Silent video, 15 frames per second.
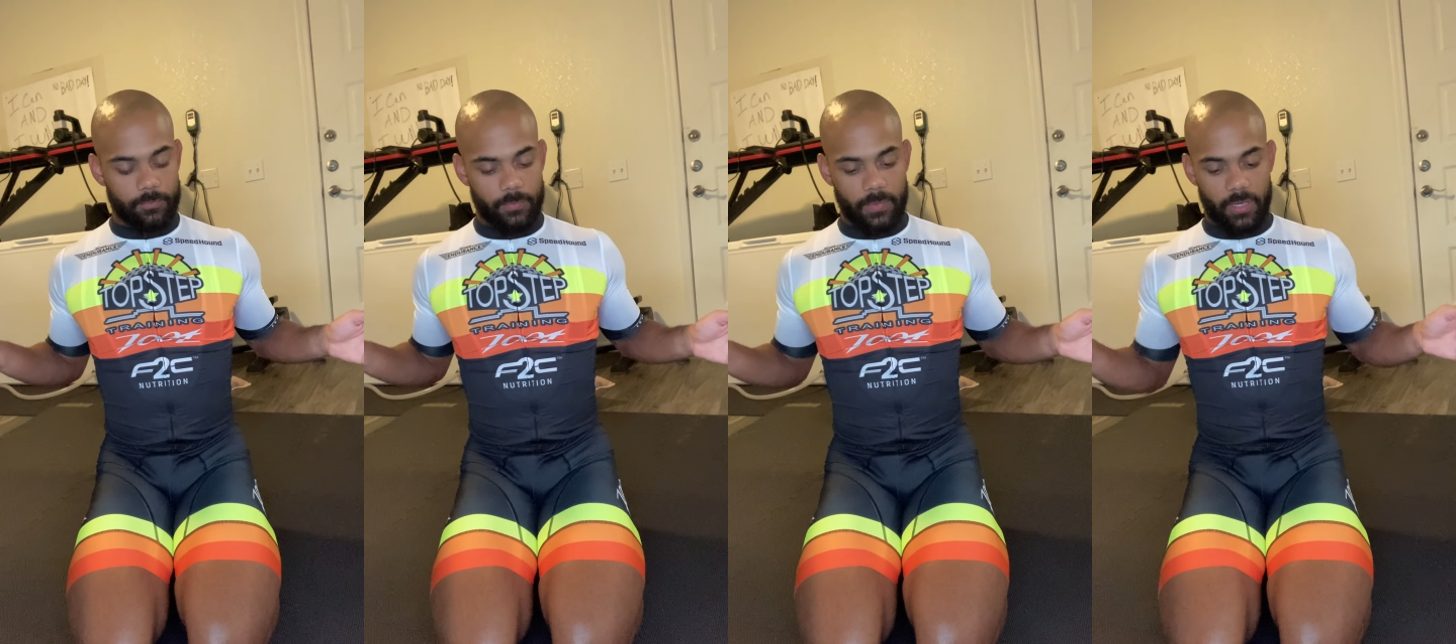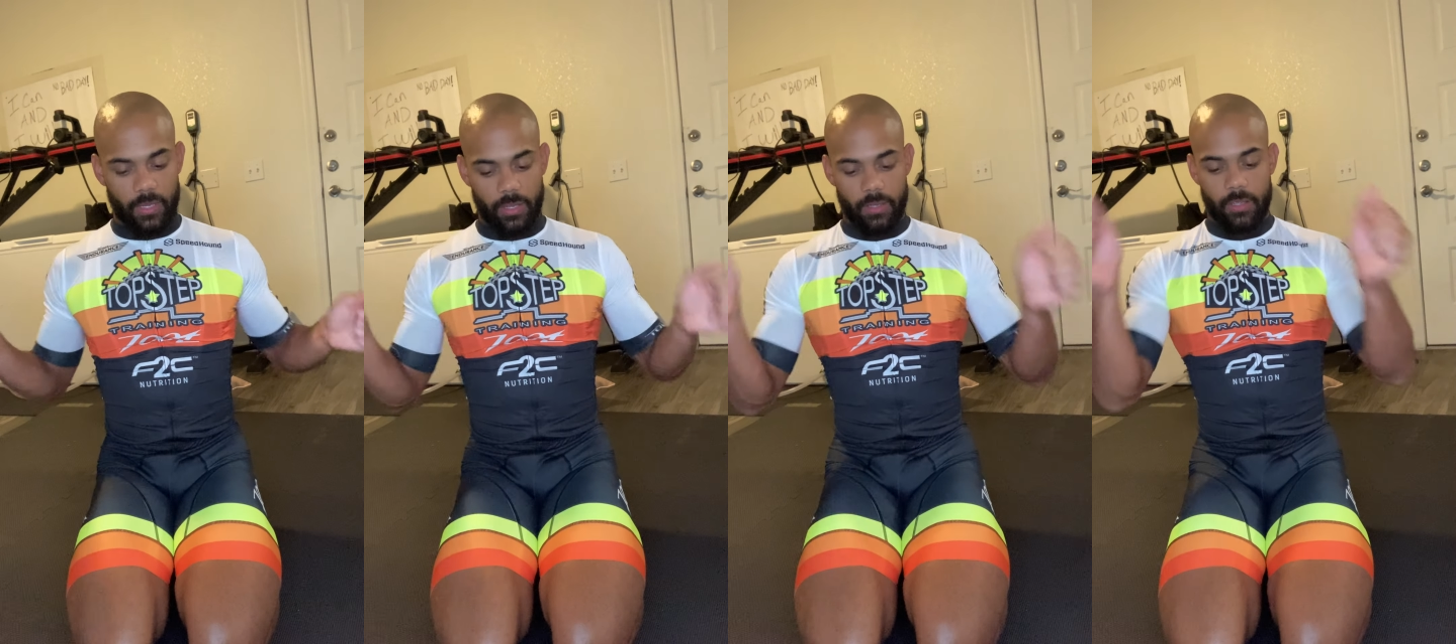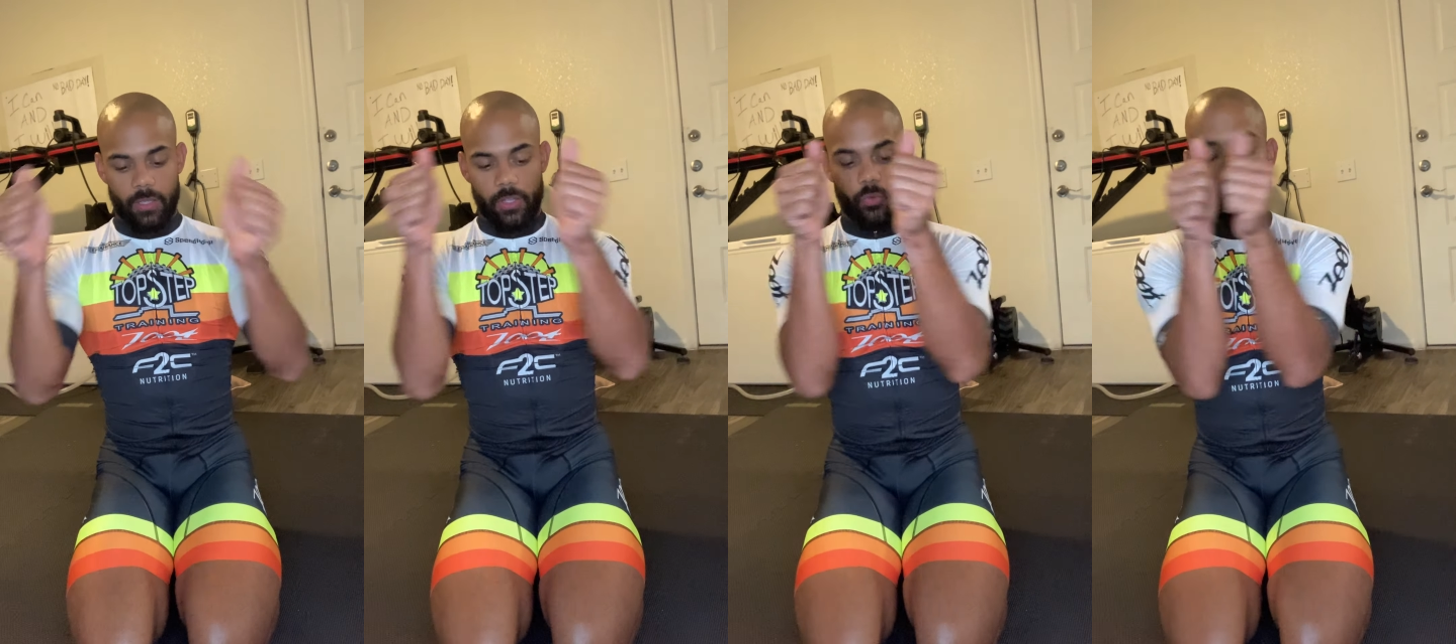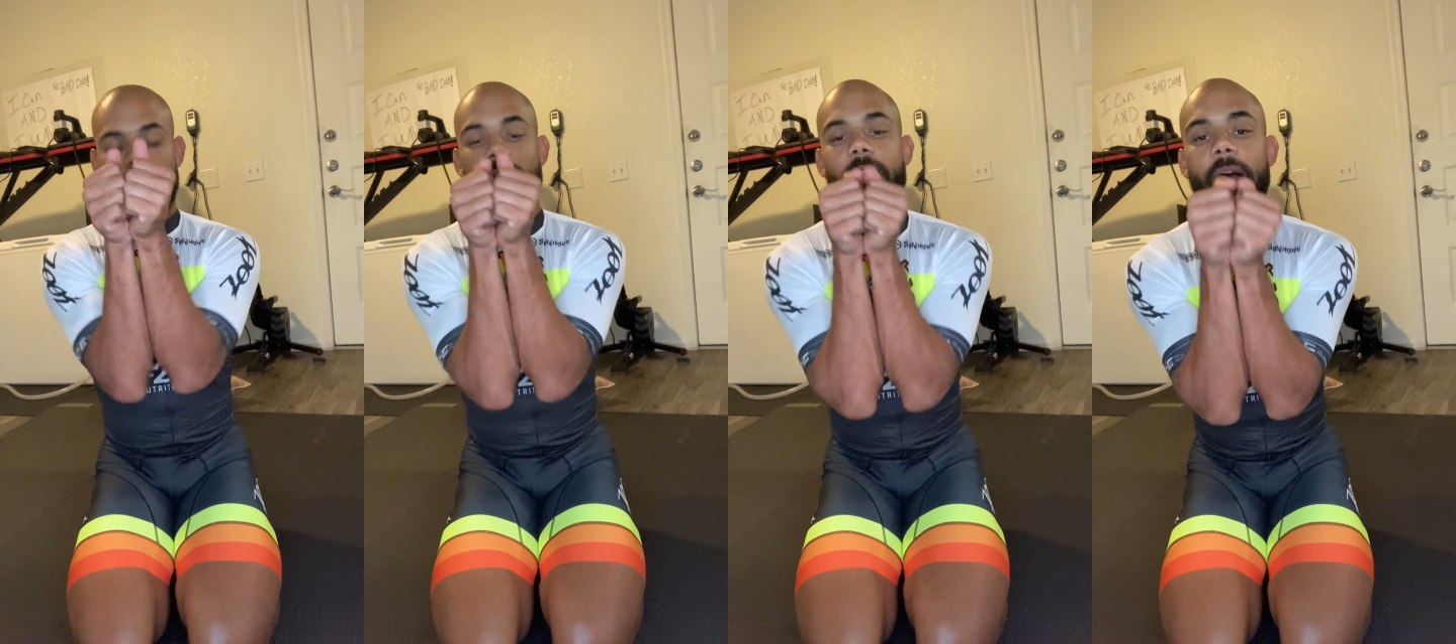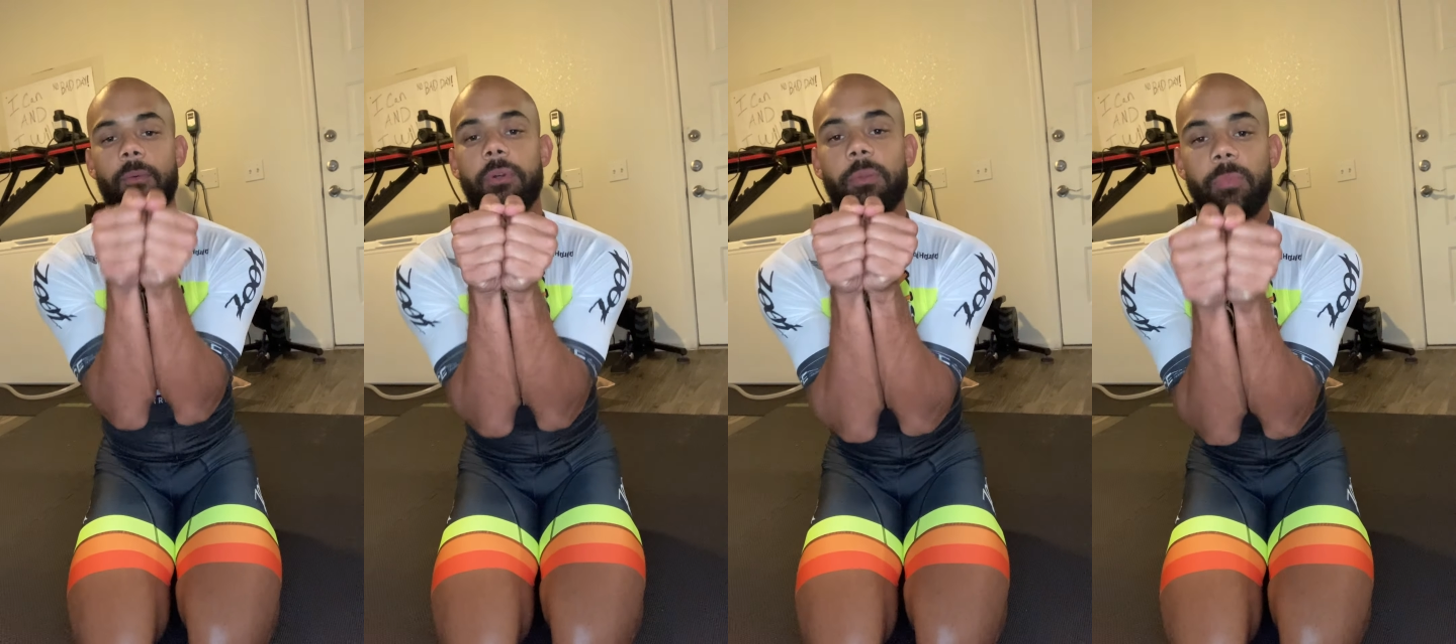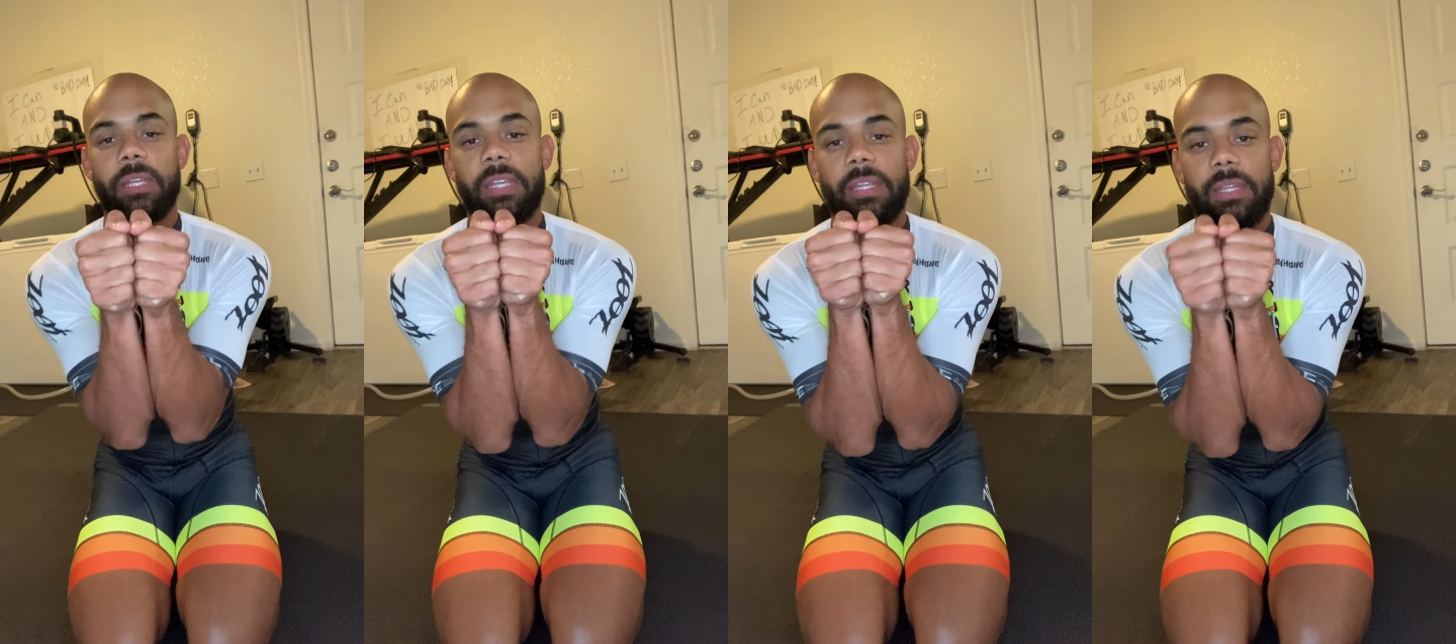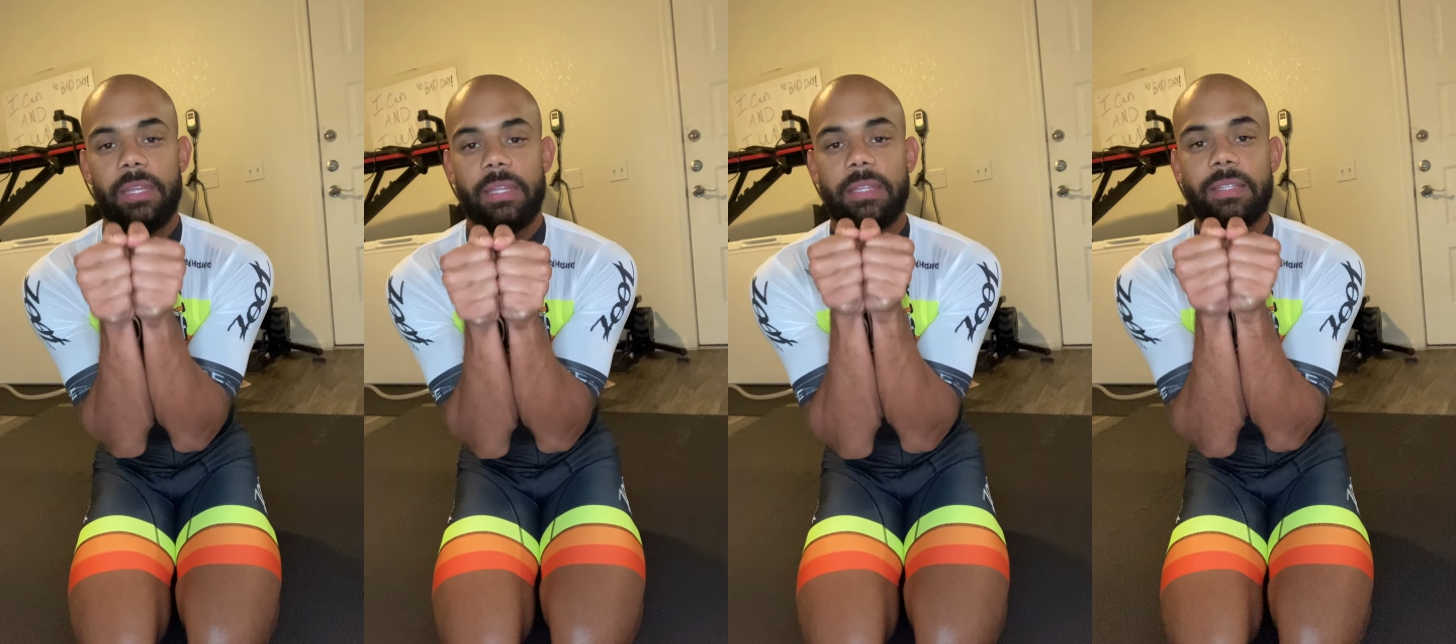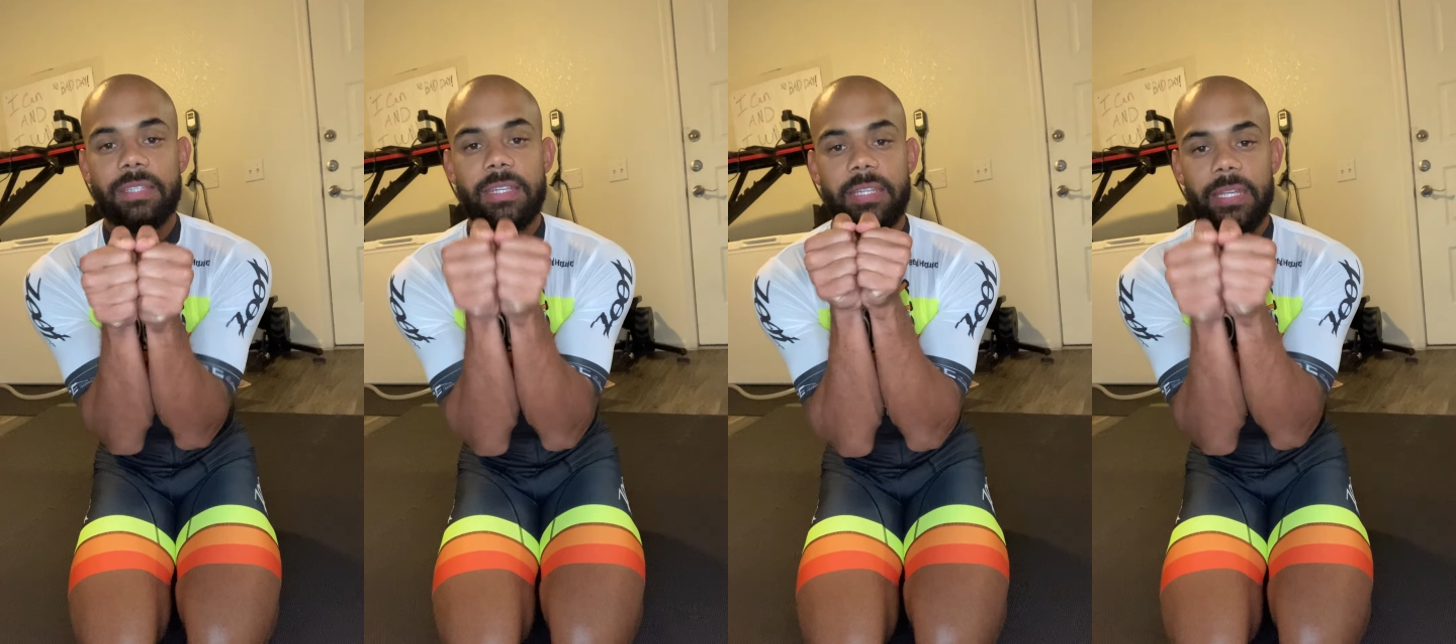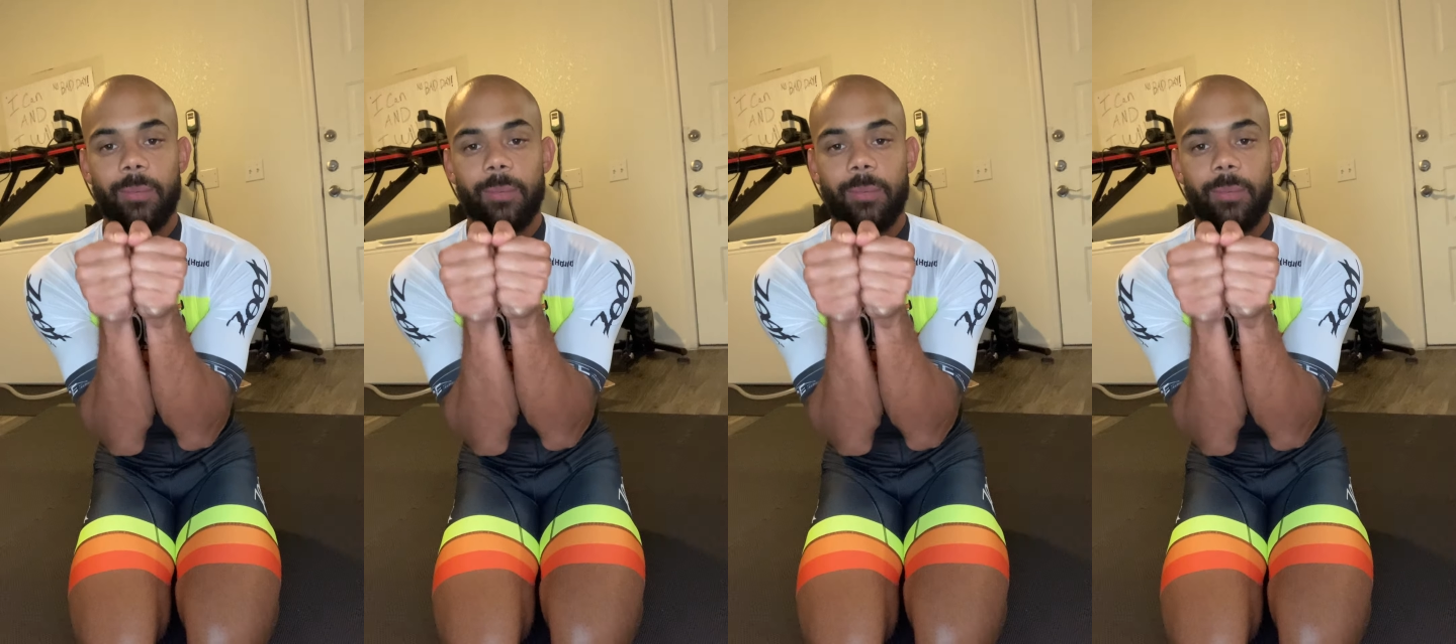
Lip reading: okay? We do not wanna be in the TT